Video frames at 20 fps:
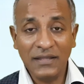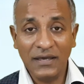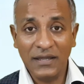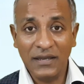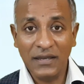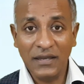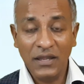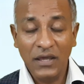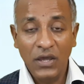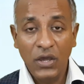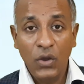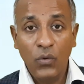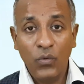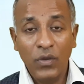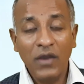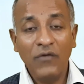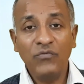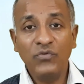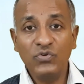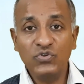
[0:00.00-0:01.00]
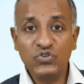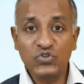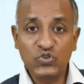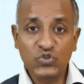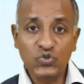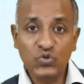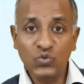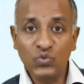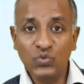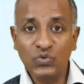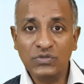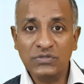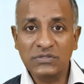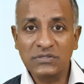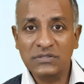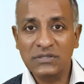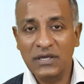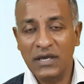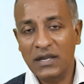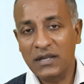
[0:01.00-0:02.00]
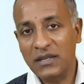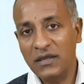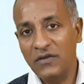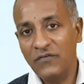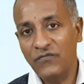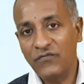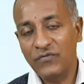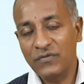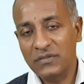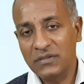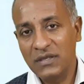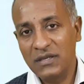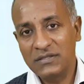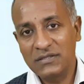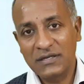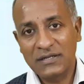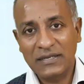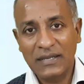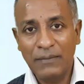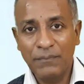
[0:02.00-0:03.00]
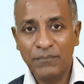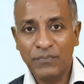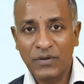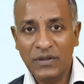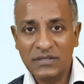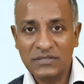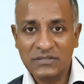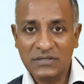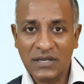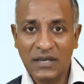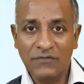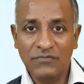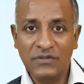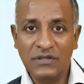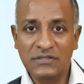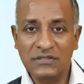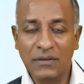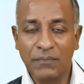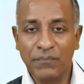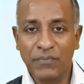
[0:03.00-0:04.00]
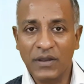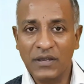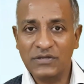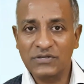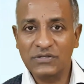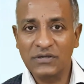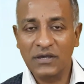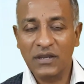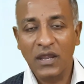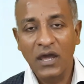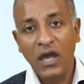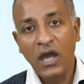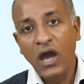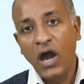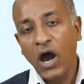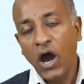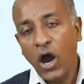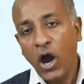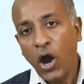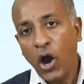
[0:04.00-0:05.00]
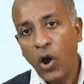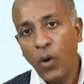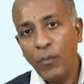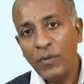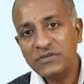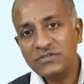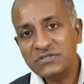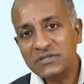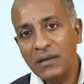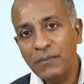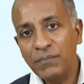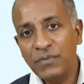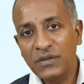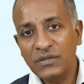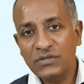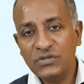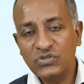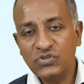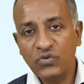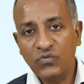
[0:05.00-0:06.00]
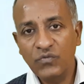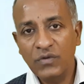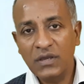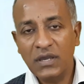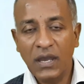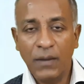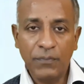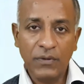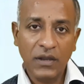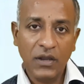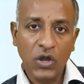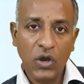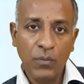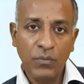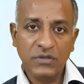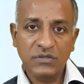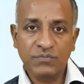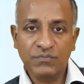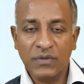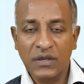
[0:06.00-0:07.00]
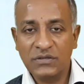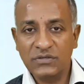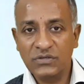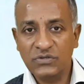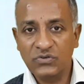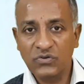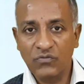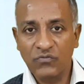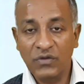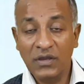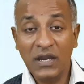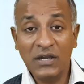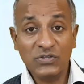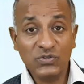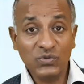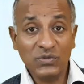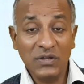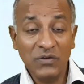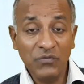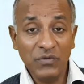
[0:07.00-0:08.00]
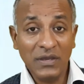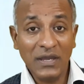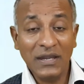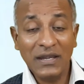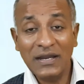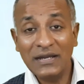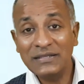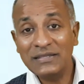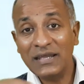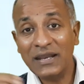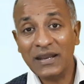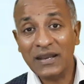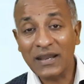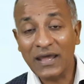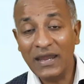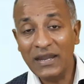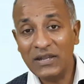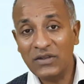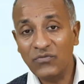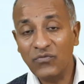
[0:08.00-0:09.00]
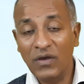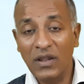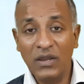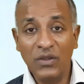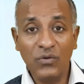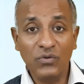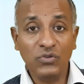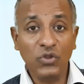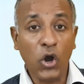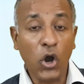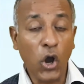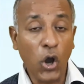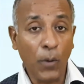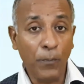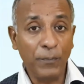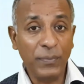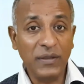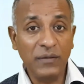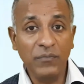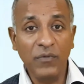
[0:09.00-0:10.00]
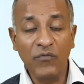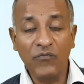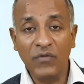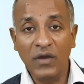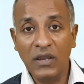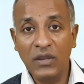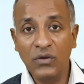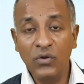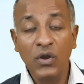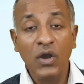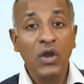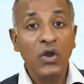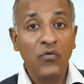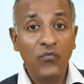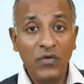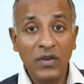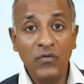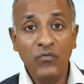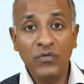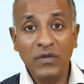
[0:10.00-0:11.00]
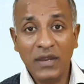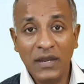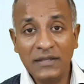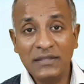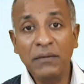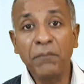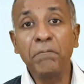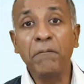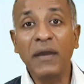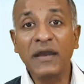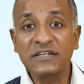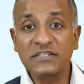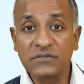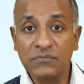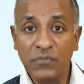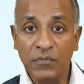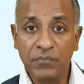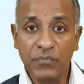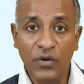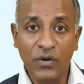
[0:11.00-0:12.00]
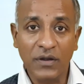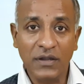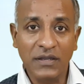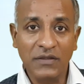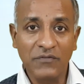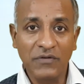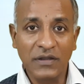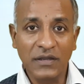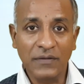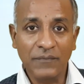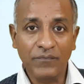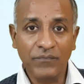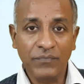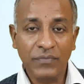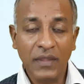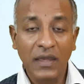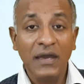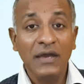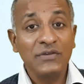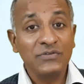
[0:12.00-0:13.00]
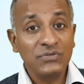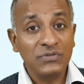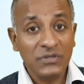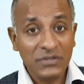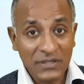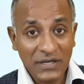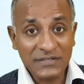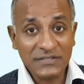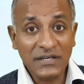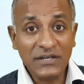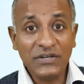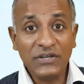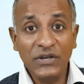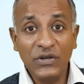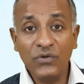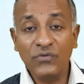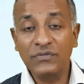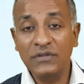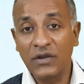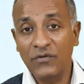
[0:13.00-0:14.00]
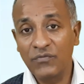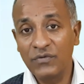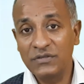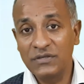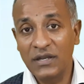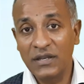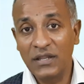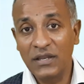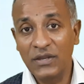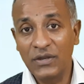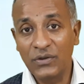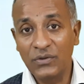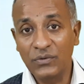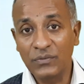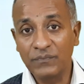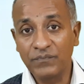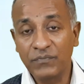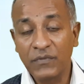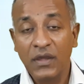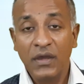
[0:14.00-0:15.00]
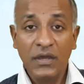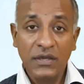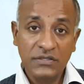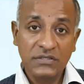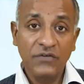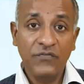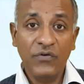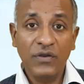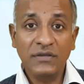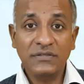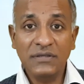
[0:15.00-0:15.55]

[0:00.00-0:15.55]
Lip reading: then we have to choose that if there is a temperature and there is a pressure, how much temperature should we keep and how much pressure should we get so that we can get the right value or the optimum value wherein we get the maximum productivity. So that's a trade-off that we generally do. So for